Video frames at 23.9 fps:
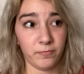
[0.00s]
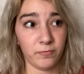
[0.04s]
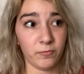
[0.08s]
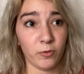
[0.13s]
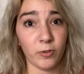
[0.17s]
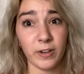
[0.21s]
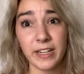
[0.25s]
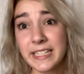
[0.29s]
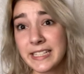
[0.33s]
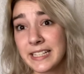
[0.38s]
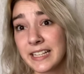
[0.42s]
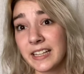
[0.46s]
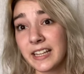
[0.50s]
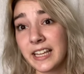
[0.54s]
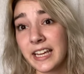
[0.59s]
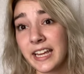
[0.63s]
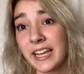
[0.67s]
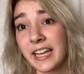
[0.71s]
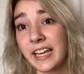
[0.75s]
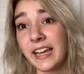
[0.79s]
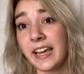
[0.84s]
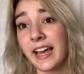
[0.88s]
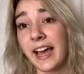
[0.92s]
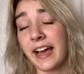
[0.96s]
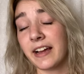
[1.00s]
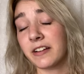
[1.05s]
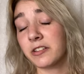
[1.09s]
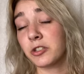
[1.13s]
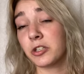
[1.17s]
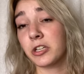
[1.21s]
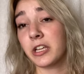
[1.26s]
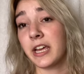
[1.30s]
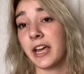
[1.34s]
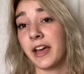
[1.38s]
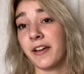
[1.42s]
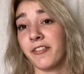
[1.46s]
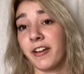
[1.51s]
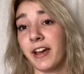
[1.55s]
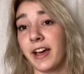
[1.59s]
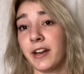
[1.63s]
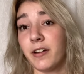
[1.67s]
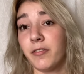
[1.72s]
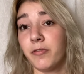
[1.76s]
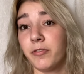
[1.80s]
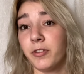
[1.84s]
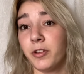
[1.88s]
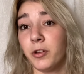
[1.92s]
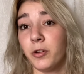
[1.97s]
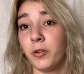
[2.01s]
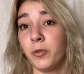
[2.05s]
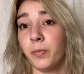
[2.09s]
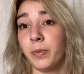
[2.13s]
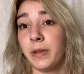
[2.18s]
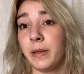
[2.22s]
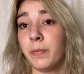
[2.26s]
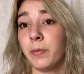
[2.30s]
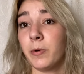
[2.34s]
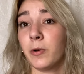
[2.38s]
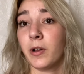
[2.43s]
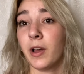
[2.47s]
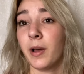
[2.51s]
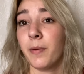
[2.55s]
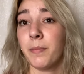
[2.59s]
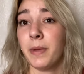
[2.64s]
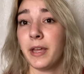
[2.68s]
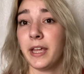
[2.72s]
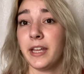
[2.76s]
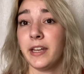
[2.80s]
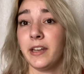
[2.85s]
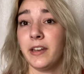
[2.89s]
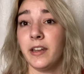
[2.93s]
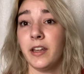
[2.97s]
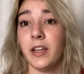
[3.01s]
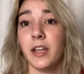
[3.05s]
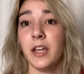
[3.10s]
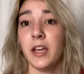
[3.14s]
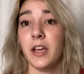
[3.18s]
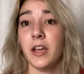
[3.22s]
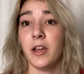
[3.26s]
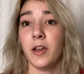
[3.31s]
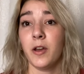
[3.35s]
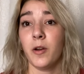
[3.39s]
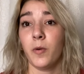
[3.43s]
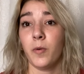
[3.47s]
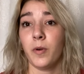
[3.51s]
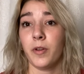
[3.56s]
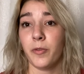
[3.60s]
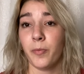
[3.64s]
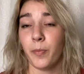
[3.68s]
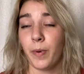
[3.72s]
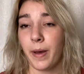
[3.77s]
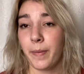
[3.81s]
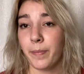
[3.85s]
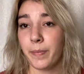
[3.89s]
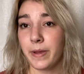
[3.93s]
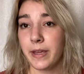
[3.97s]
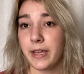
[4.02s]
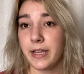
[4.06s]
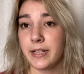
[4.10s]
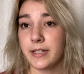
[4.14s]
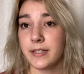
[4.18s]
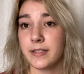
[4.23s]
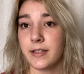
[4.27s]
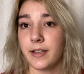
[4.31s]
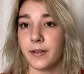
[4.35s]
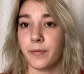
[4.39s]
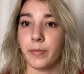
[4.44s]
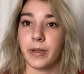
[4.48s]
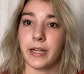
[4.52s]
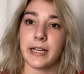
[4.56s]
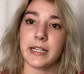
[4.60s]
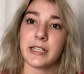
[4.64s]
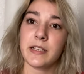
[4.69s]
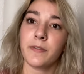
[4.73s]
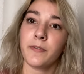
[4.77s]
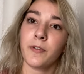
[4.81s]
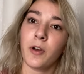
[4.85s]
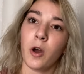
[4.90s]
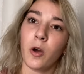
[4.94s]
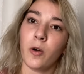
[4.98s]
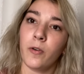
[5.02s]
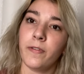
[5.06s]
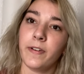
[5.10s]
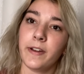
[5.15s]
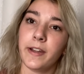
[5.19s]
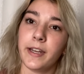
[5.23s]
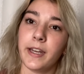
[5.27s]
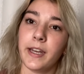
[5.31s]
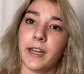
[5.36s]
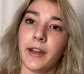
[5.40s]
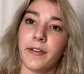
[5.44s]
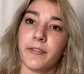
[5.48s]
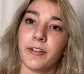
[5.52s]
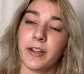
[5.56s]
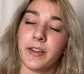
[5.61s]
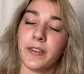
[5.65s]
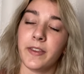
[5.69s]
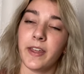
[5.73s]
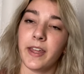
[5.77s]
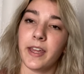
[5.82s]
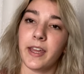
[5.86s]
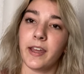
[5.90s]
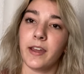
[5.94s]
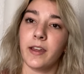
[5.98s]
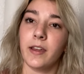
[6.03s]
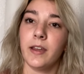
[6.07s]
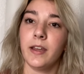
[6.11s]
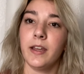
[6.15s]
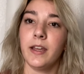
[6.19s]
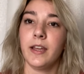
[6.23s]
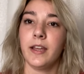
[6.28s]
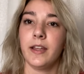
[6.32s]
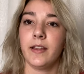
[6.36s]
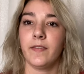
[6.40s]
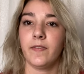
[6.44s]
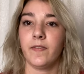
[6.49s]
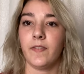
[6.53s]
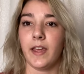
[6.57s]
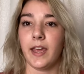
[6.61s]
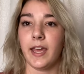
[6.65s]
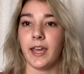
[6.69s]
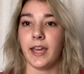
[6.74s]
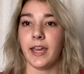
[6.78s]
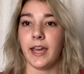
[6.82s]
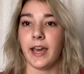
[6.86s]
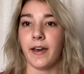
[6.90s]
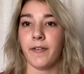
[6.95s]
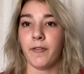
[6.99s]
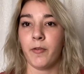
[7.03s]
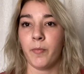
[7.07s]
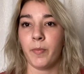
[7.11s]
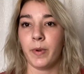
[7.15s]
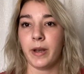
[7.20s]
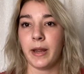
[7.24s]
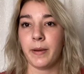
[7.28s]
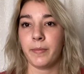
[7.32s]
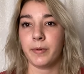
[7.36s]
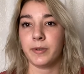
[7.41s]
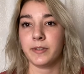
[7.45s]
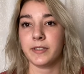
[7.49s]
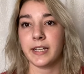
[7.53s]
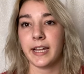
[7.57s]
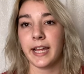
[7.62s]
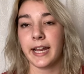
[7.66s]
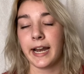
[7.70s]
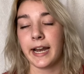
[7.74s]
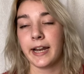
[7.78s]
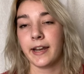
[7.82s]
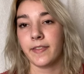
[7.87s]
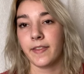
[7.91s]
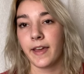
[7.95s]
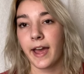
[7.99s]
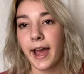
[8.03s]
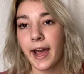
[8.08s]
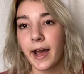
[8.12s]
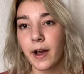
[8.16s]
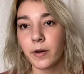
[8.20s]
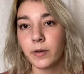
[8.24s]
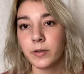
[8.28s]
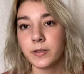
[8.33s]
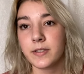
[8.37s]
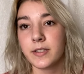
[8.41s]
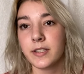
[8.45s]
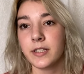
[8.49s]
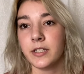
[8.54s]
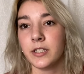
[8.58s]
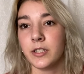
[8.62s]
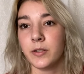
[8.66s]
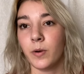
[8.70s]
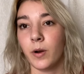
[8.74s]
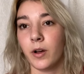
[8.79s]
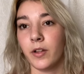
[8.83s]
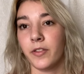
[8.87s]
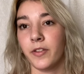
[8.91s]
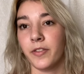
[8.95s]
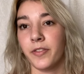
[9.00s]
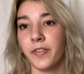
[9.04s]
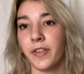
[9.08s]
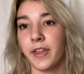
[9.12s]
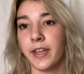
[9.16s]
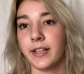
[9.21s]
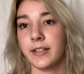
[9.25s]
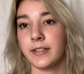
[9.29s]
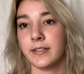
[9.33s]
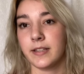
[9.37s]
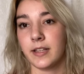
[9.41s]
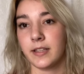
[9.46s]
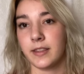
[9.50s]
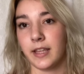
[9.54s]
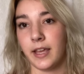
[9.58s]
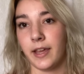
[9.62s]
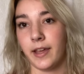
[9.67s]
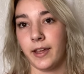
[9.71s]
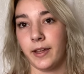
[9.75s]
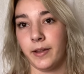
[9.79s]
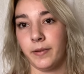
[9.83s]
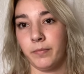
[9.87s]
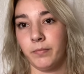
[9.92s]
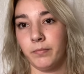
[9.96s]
Recently, actually, I've had a few people come in with puppies, and because of COVID and everything, they haven't been able to get out of the house and do all the things that they,